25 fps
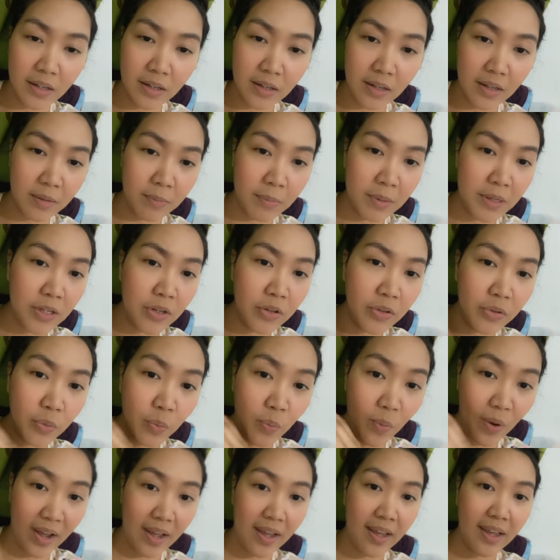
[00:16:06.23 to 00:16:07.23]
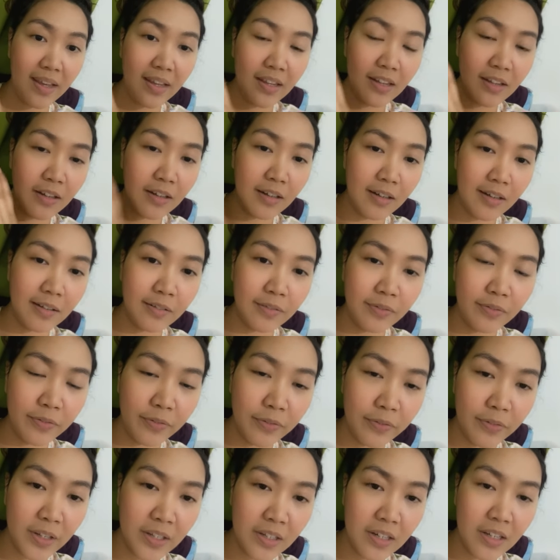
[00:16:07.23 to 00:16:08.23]
I mean, your way of
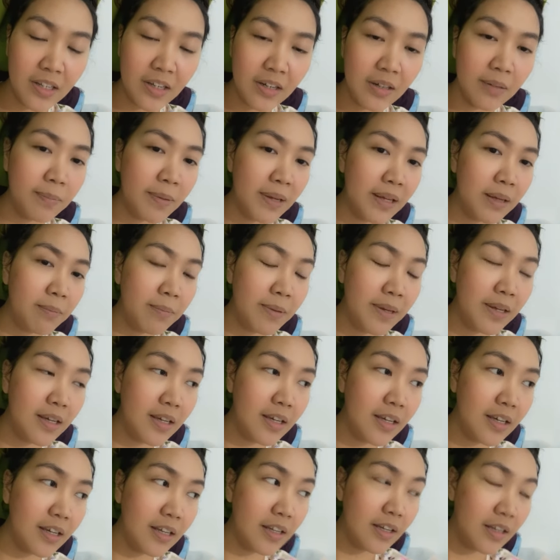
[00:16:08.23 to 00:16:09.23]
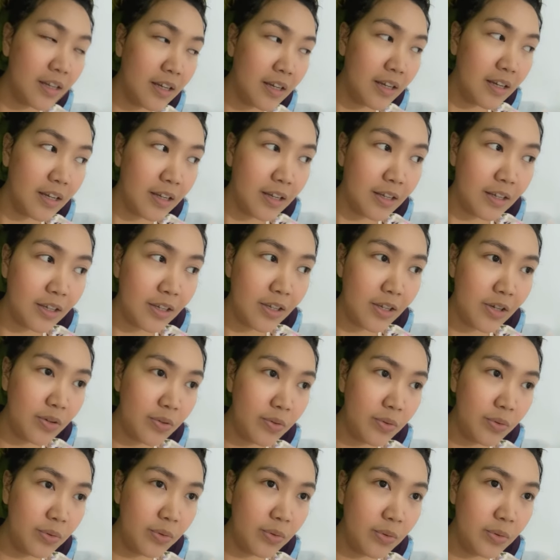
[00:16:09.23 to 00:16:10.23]
feeding your baby.
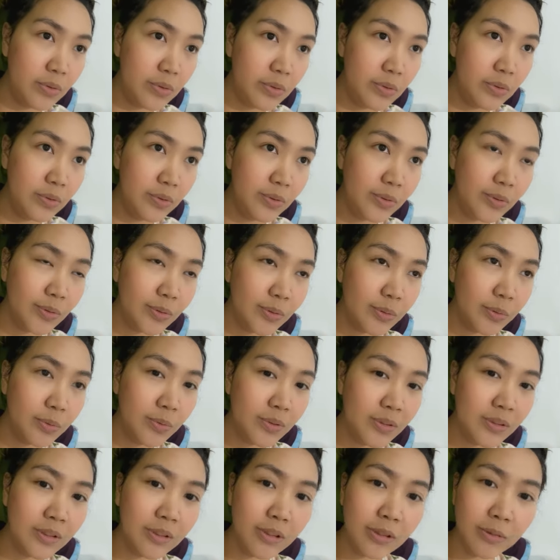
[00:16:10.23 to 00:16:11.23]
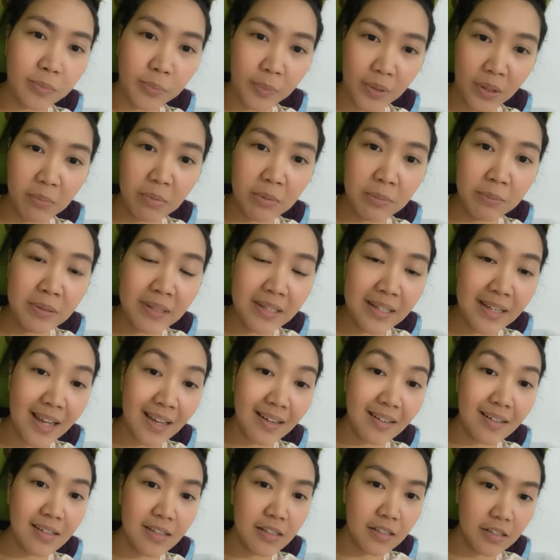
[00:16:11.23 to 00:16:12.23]
You will probably
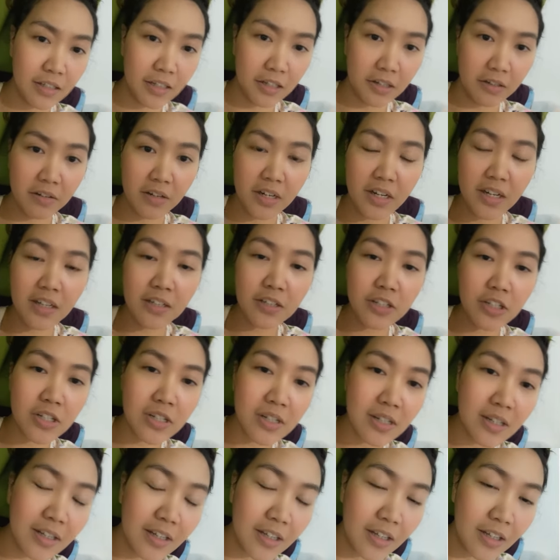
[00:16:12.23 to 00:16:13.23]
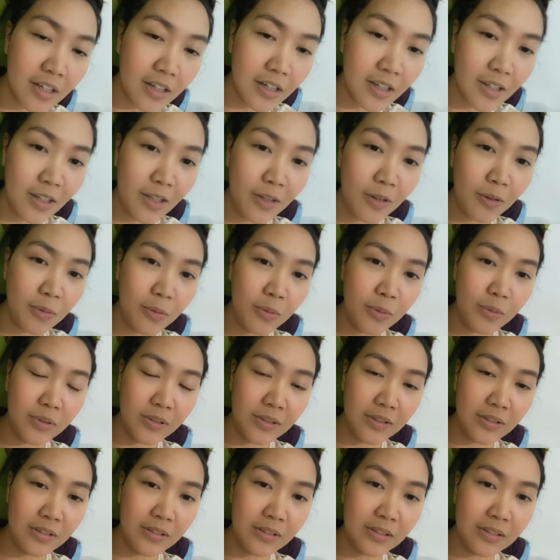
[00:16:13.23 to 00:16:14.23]
get discouraged. You
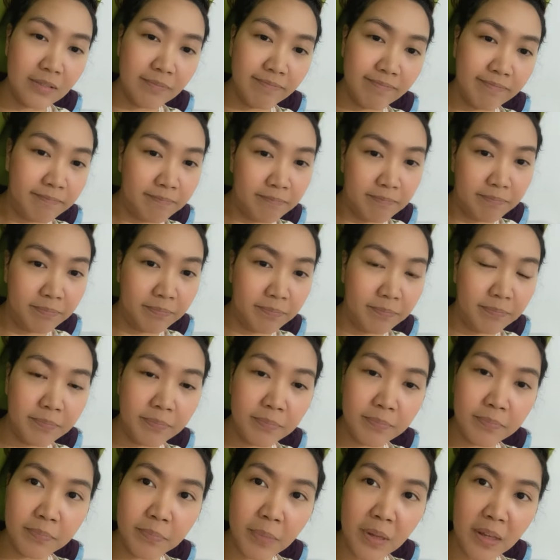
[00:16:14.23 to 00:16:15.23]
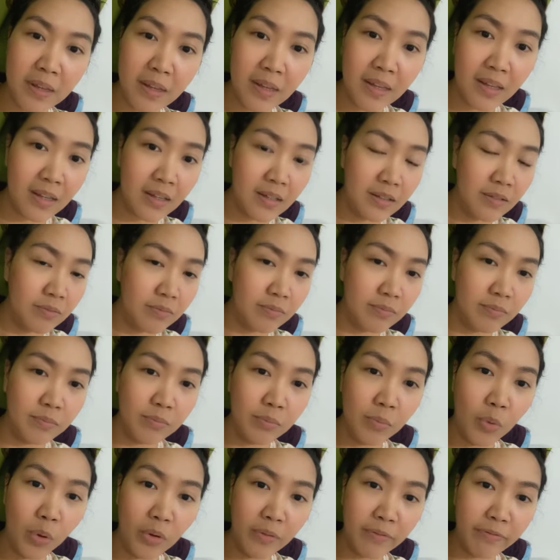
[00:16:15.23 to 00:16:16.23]
will be
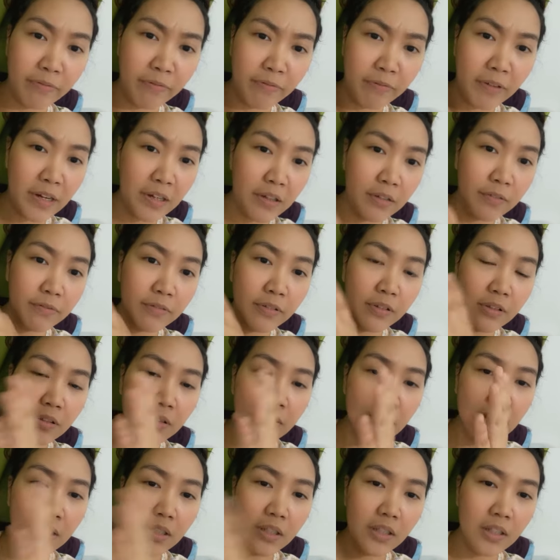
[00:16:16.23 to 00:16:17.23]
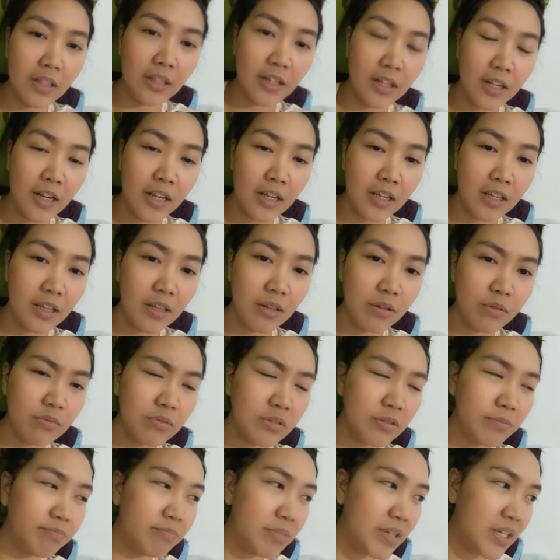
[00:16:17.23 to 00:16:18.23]
more fearful. You
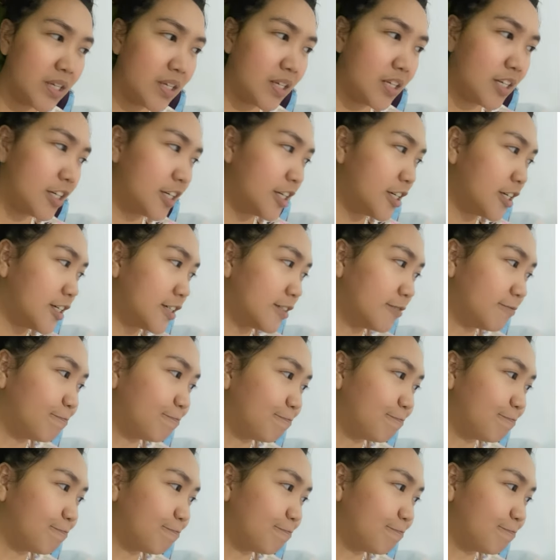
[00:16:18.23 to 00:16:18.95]
will be,